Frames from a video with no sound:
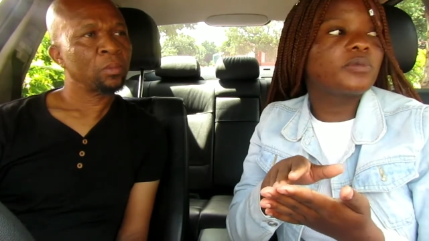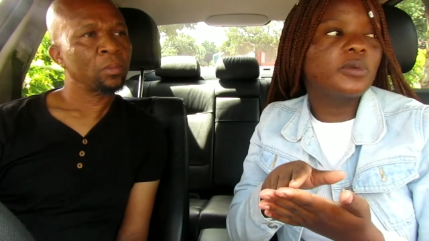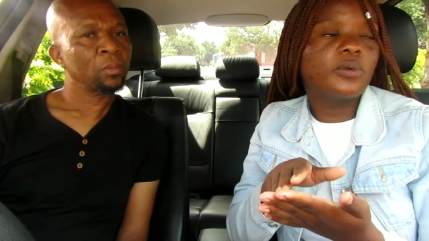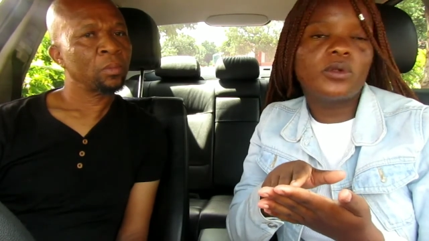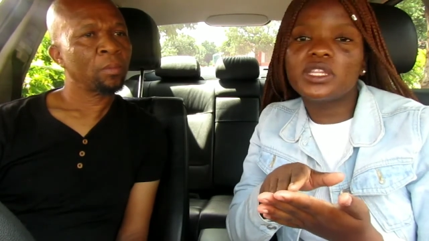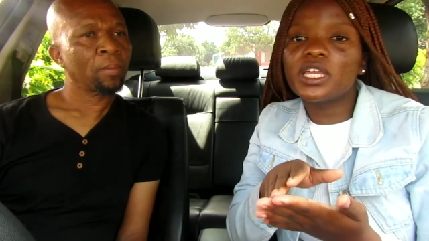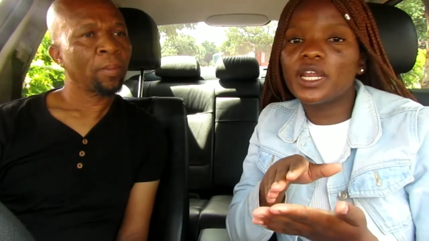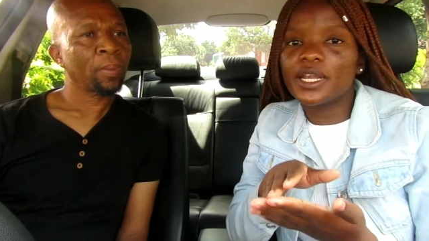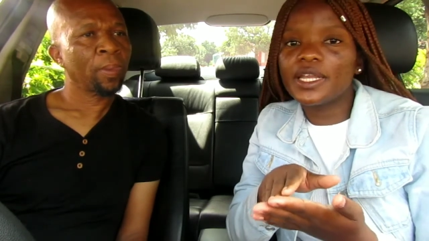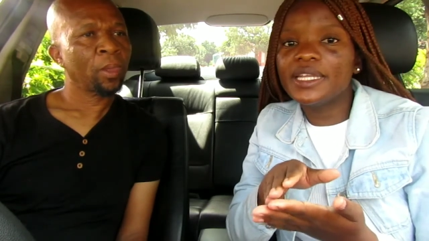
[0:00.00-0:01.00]
Speaker 1: people they
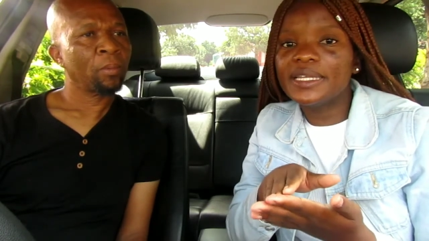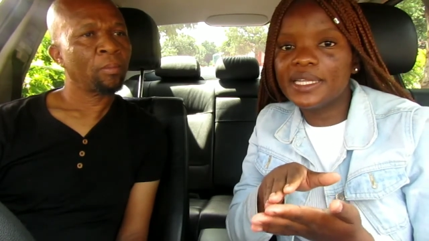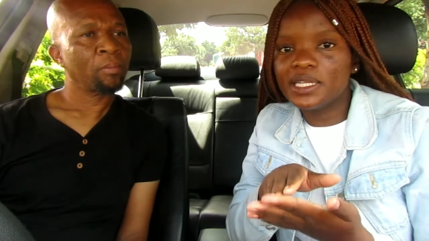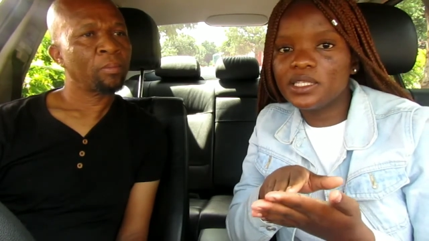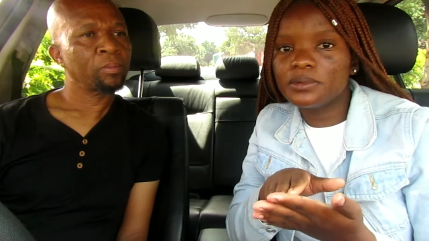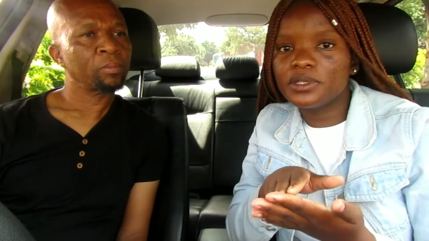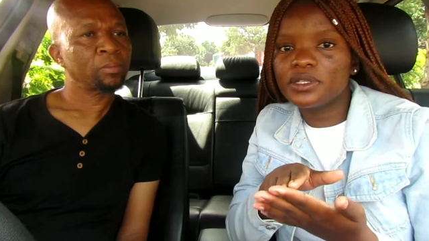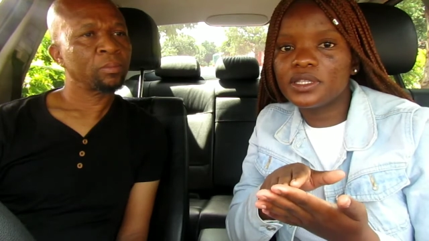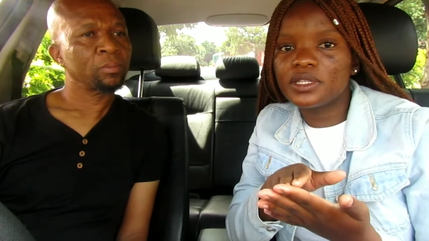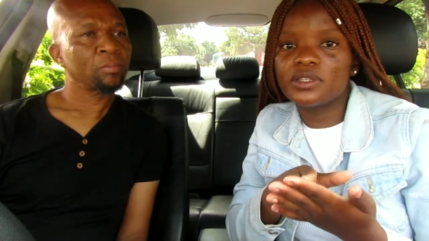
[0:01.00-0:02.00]
really need
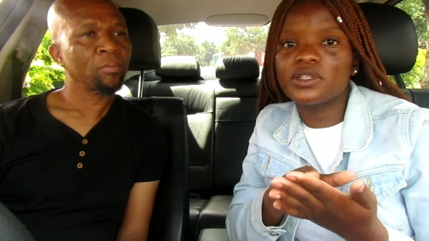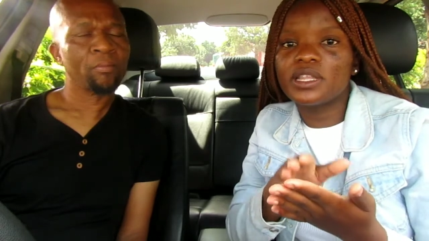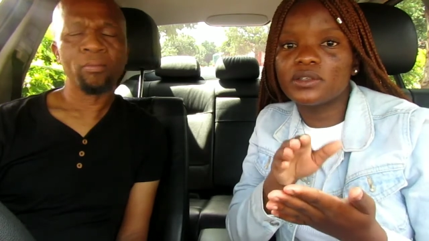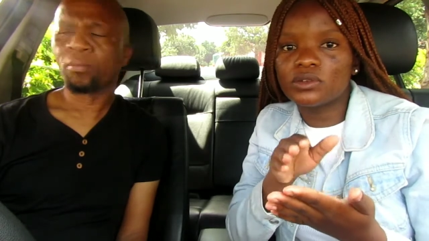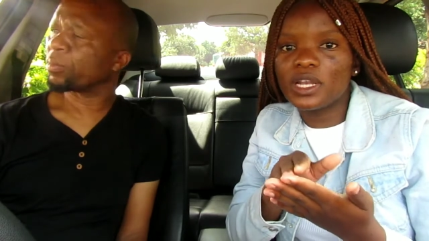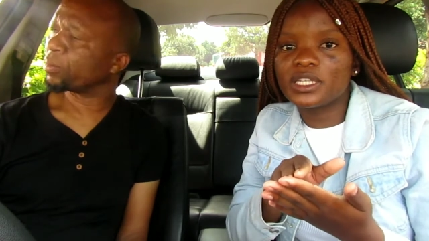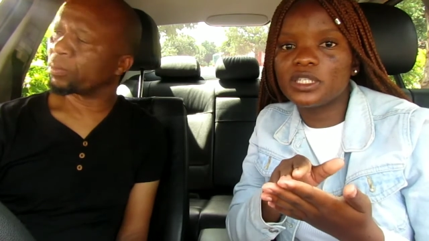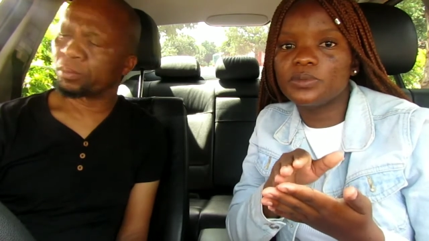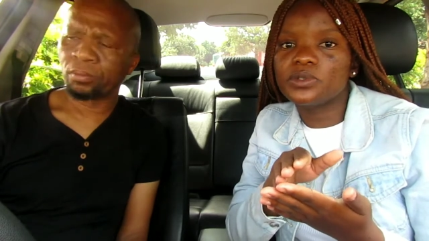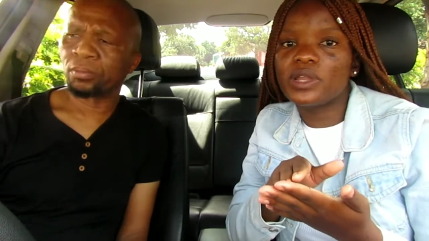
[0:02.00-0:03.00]
the
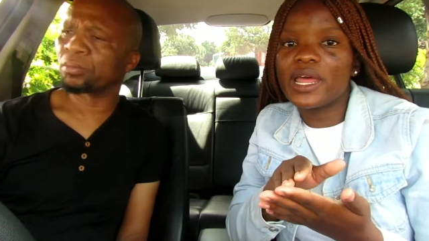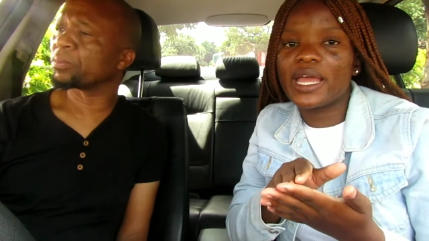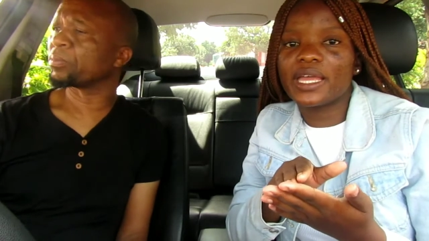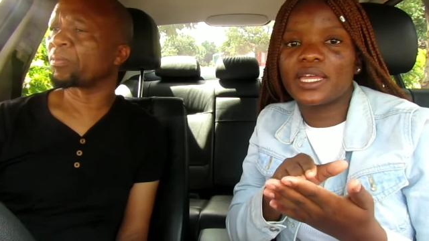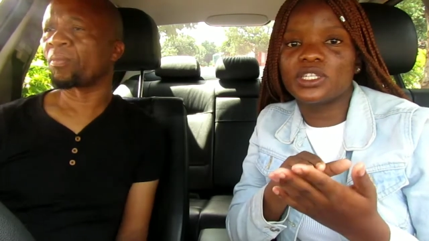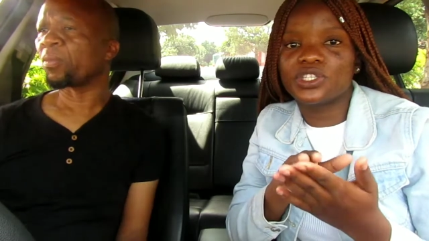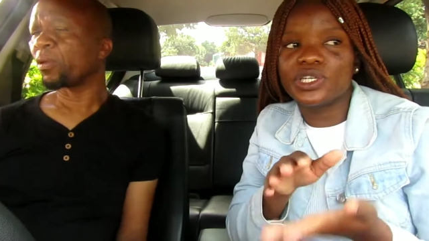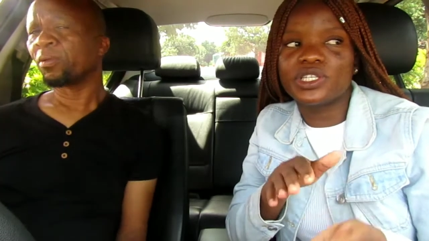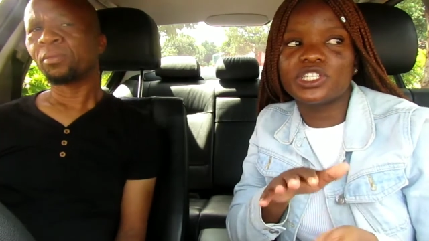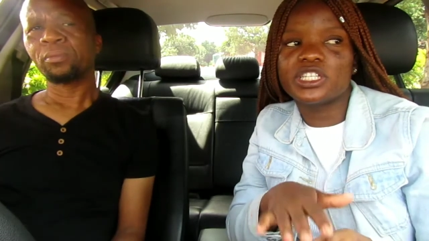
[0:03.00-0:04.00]
scholarship so that i can
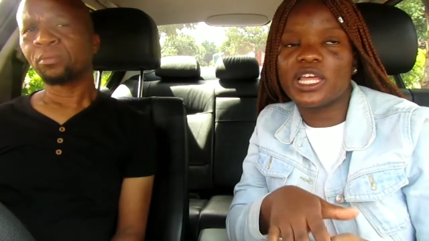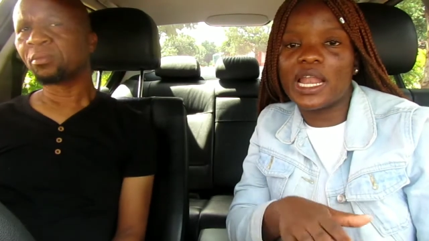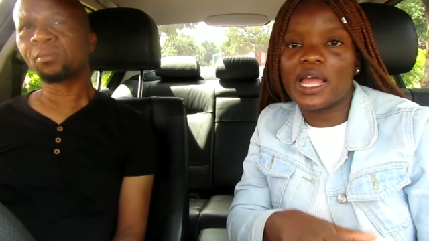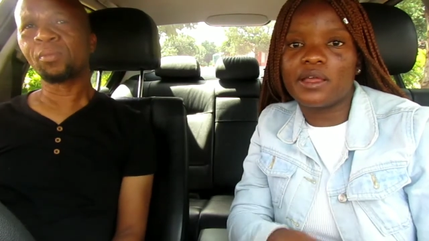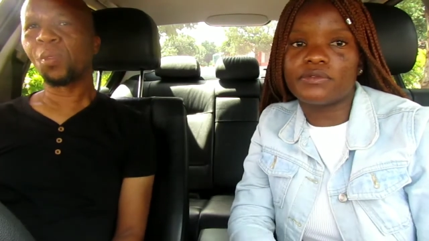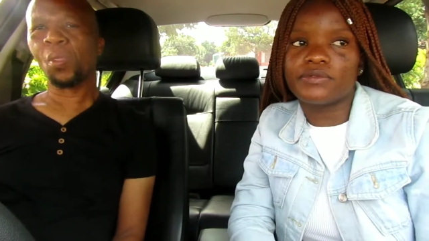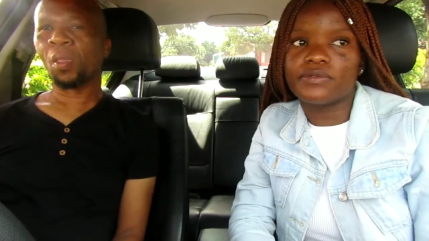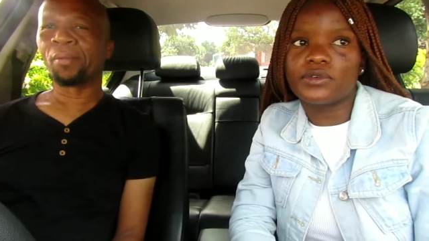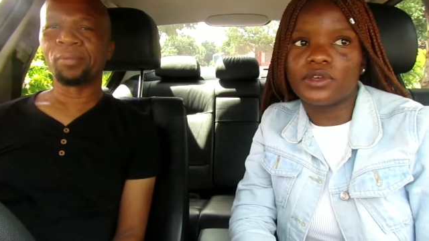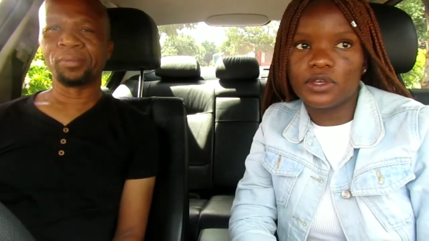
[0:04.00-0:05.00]
change their life
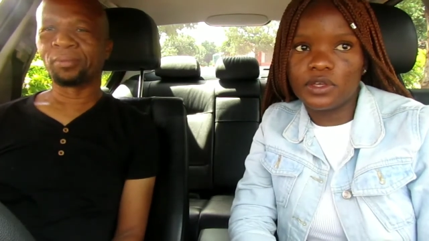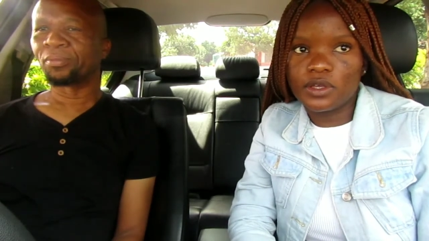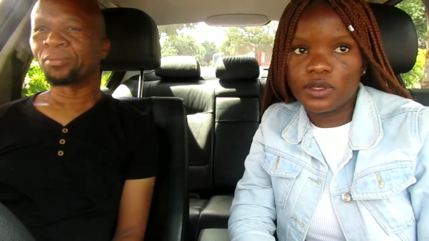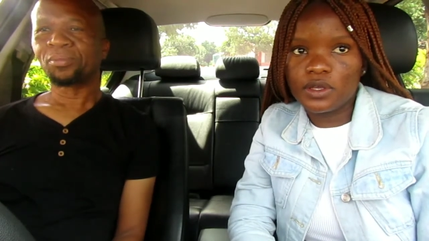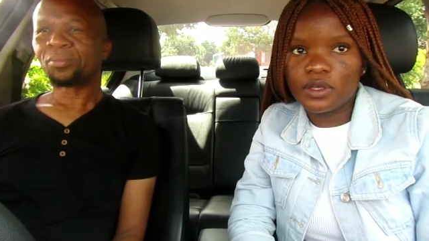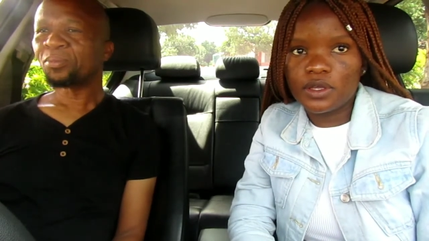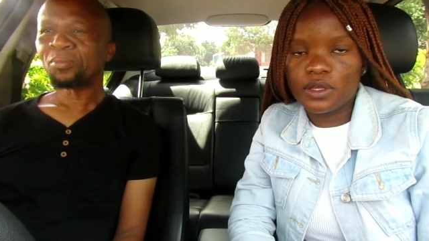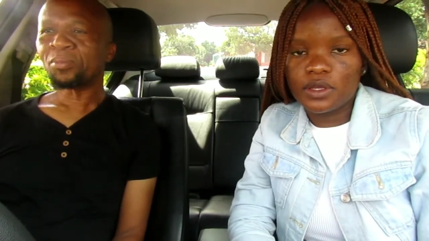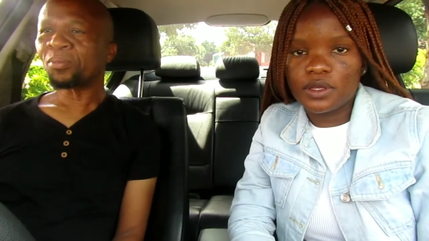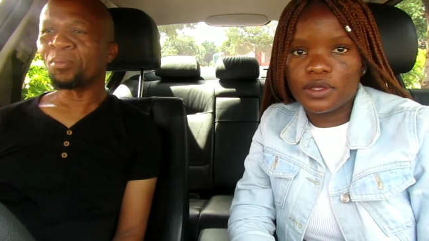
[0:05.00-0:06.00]

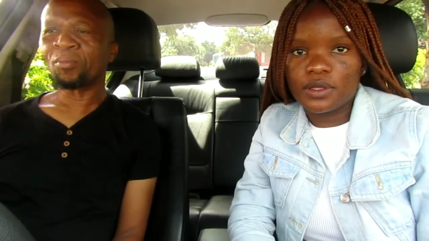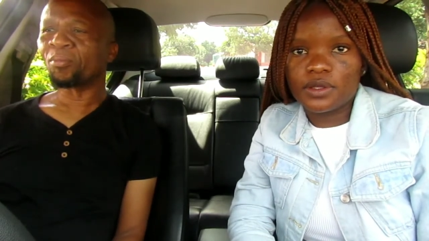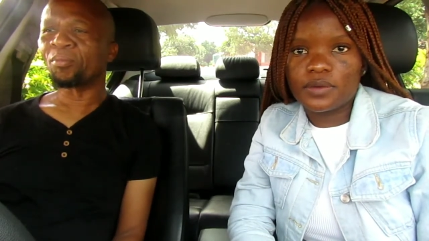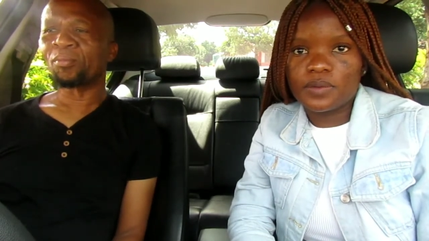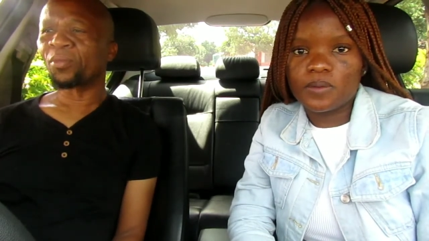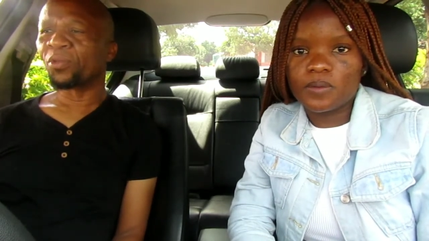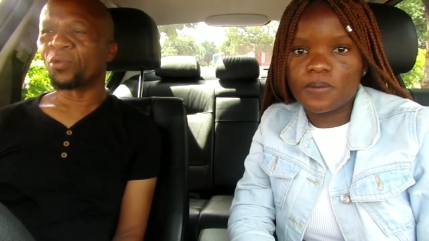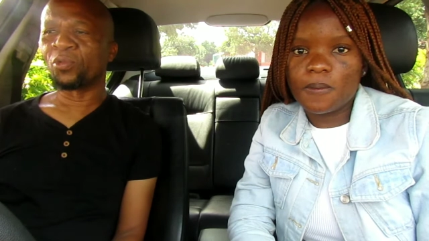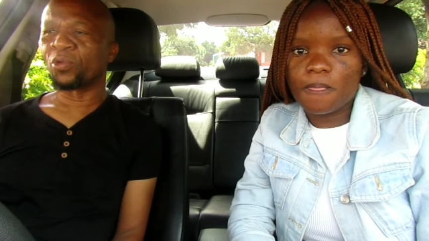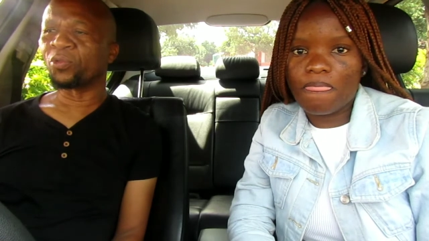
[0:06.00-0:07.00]
Speaker 2: uh -uh.
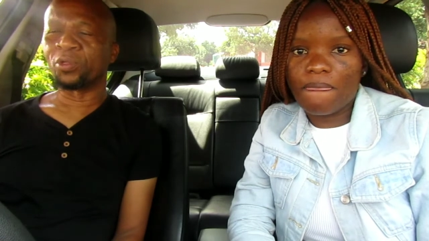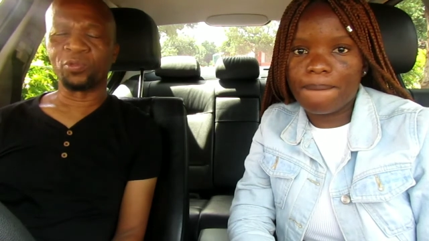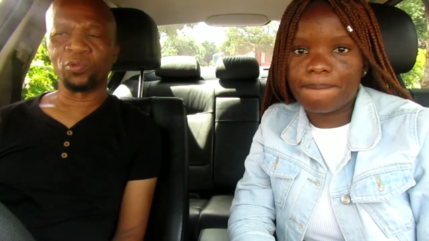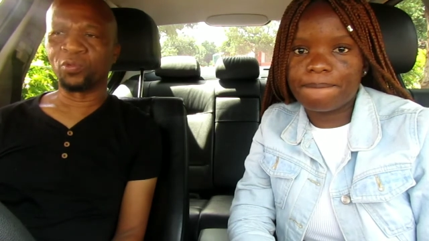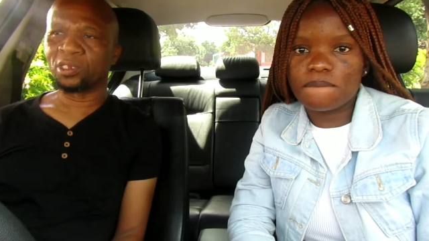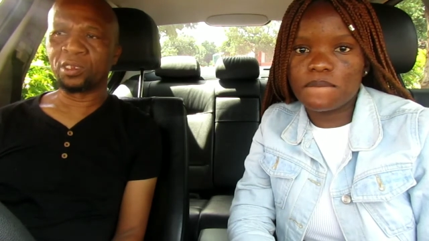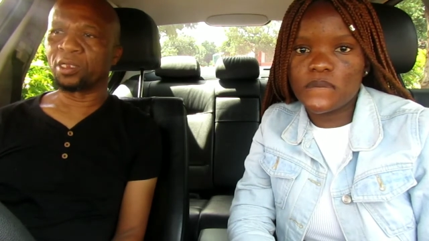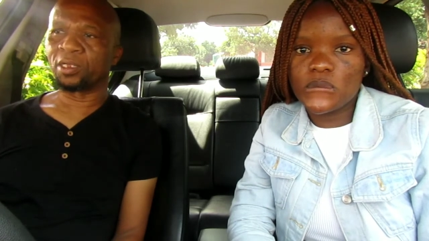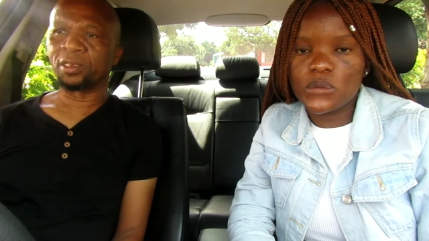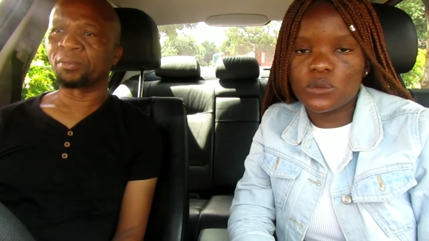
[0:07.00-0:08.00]
you don't need to say that